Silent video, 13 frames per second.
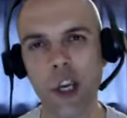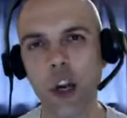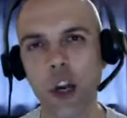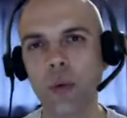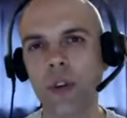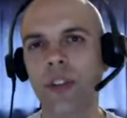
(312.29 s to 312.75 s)

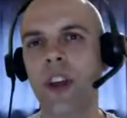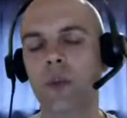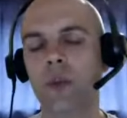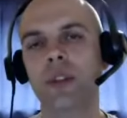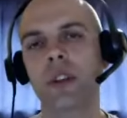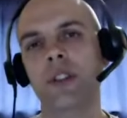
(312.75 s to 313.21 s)
go with
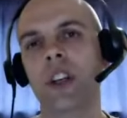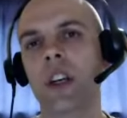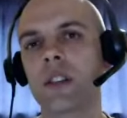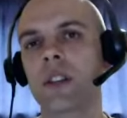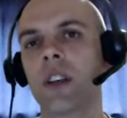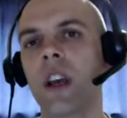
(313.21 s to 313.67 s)
that
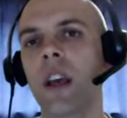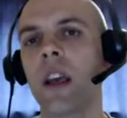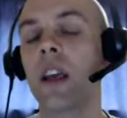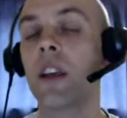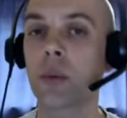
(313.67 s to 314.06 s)
project, it's